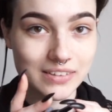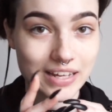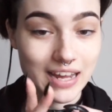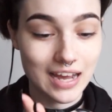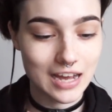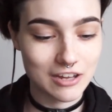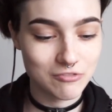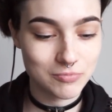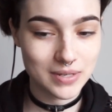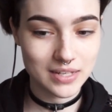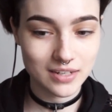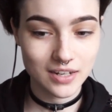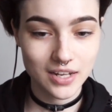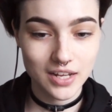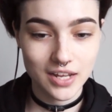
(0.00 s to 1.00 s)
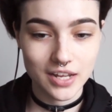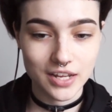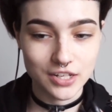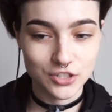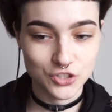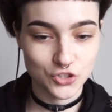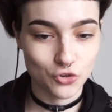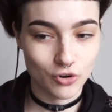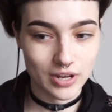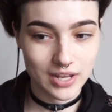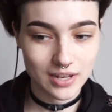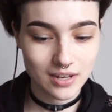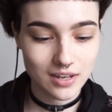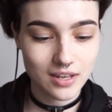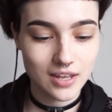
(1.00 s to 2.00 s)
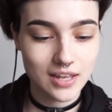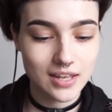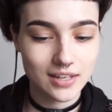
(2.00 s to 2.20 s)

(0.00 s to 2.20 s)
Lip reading: Like, I've been enjoying